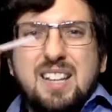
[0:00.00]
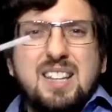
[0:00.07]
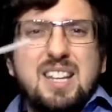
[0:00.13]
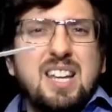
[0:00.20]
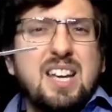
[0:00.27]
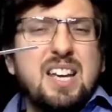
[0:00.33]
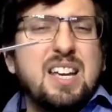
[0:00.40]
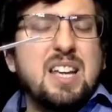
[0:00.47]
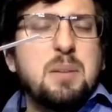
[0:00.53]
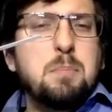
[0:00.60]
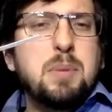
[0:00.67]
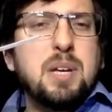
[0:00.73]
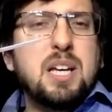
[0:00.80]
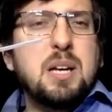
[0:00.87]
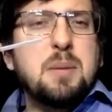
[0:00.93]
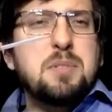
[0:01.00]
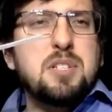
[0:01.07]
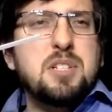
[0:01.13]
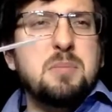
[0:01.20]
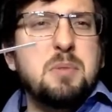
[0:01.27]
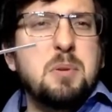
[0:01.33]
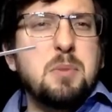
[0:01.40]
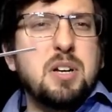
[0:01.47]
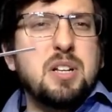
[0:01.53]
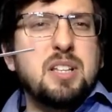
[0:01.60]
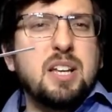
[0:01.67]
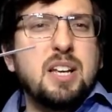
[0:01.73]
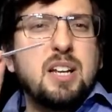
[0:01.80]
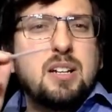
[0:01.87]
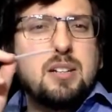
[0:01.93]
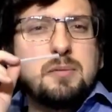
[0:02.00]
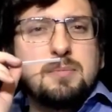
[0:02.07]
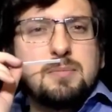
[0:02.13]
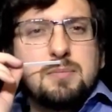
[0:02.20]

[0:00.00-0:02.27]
I think I can pick up some immortelle